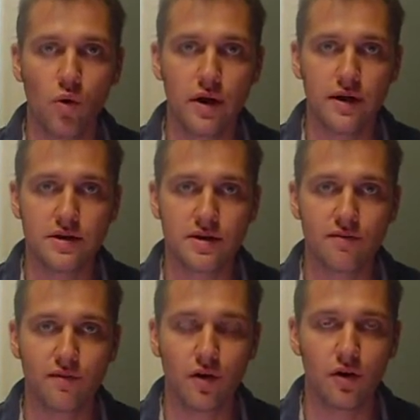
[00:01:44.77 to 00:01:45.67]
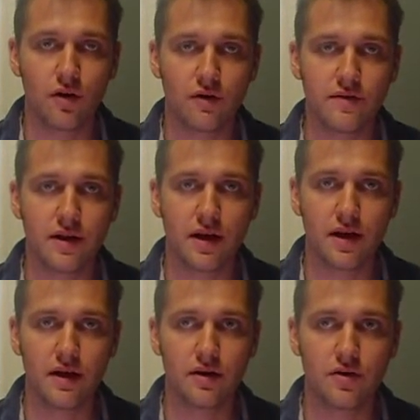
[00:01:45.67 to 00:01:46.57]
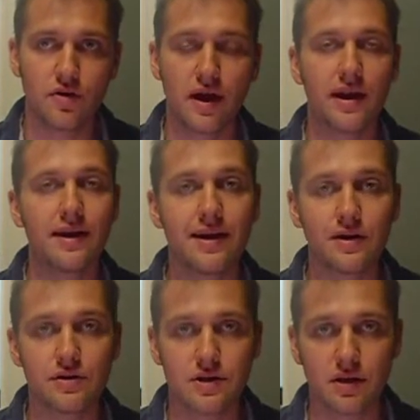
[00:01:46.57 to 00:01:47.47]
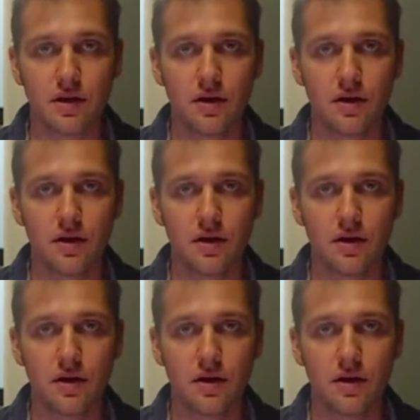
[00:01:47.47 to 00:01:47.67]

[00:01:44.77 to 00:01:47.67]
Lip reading: what is involved in creating energy